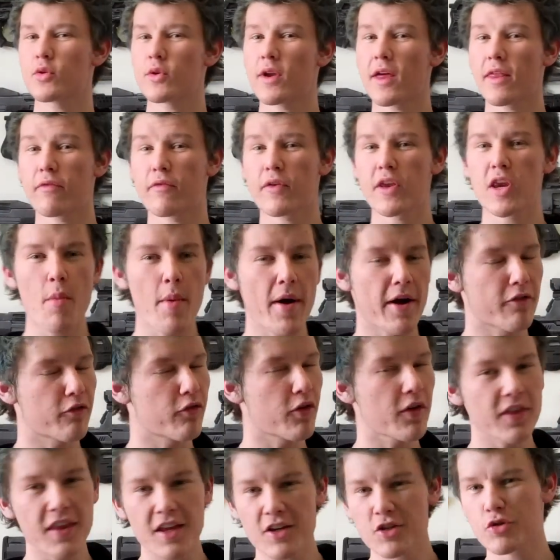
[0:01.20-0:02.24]
to another video about a
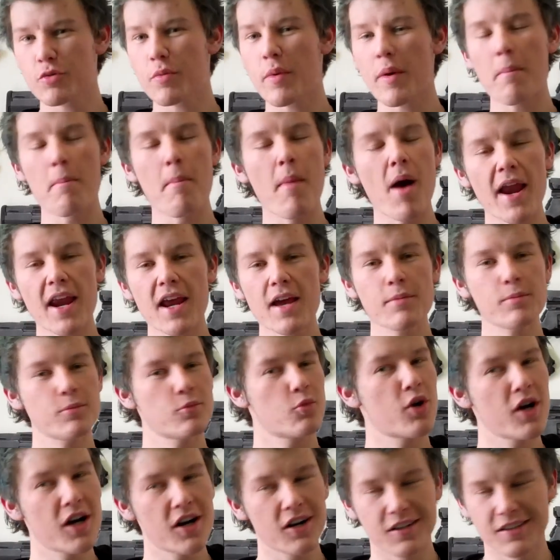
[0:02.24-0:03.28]
frontline trooper. My
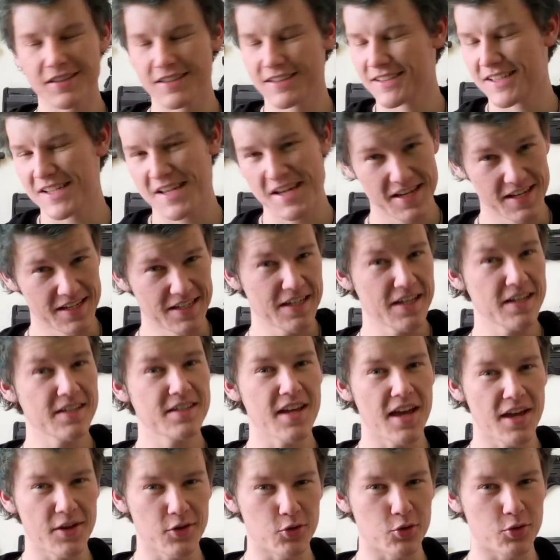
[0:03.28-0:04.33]
name, well,
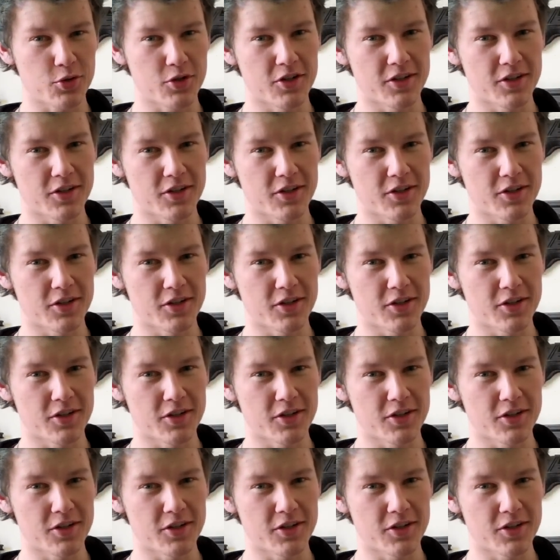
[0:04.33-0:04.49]
it's Andrew